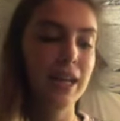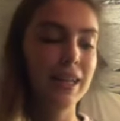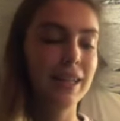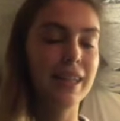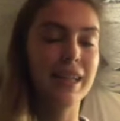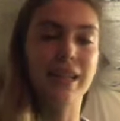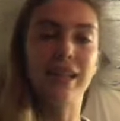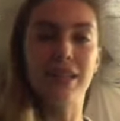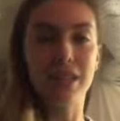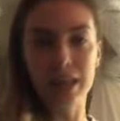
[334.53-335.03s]

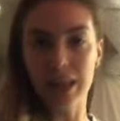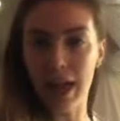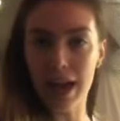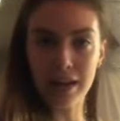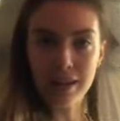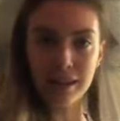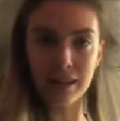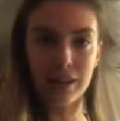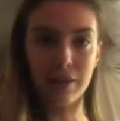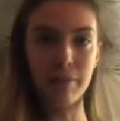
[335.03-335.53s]
this
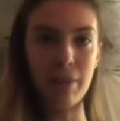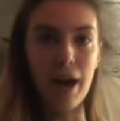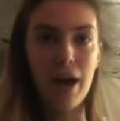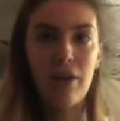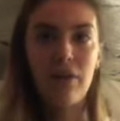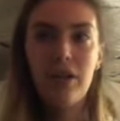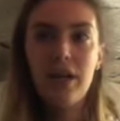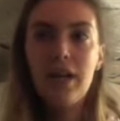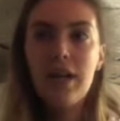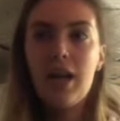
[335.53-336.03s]
class and
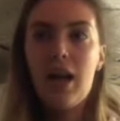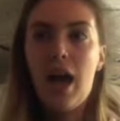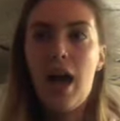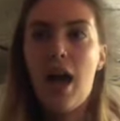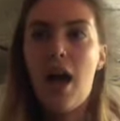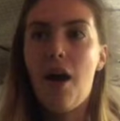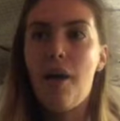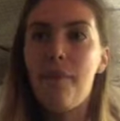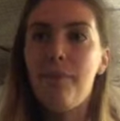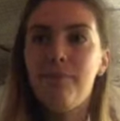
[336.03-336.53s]
about
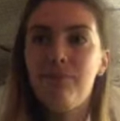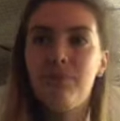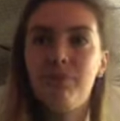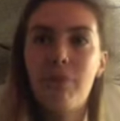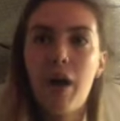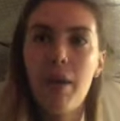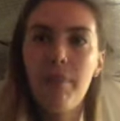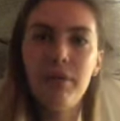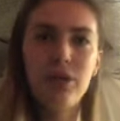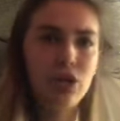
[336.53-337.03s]

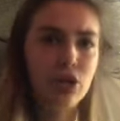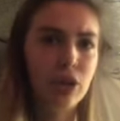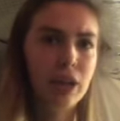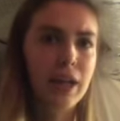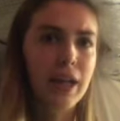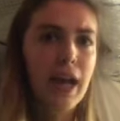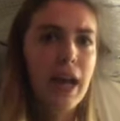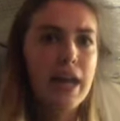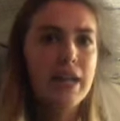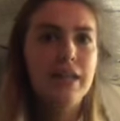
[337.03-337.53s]
puppetry
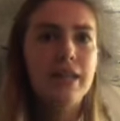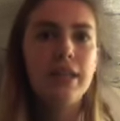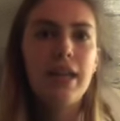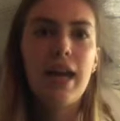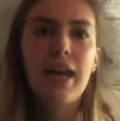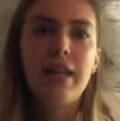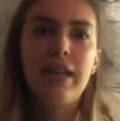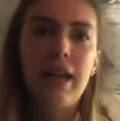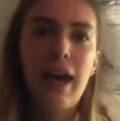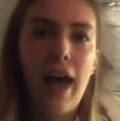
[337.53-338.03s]

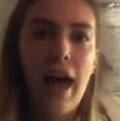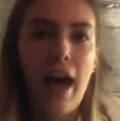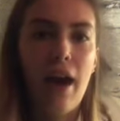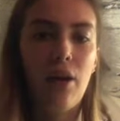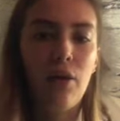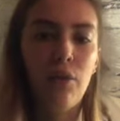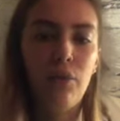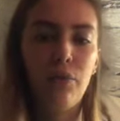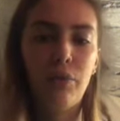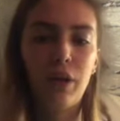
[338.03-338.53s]
and
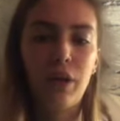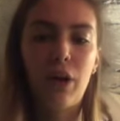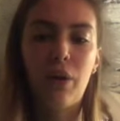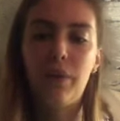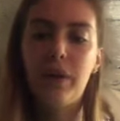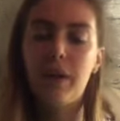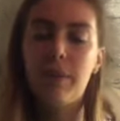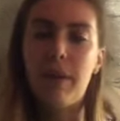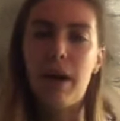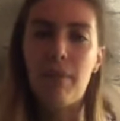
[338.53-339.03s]
how we're
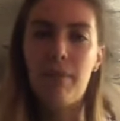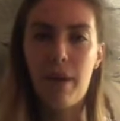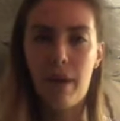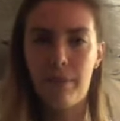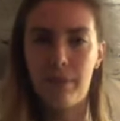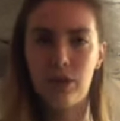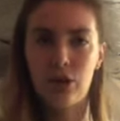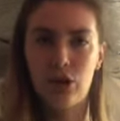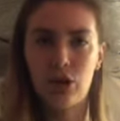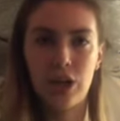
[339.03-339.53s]
going about
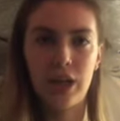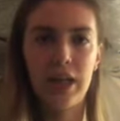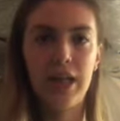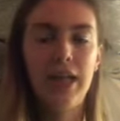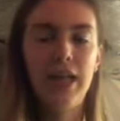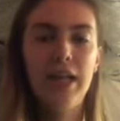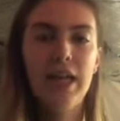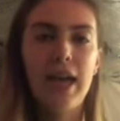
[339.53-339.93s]
puppetry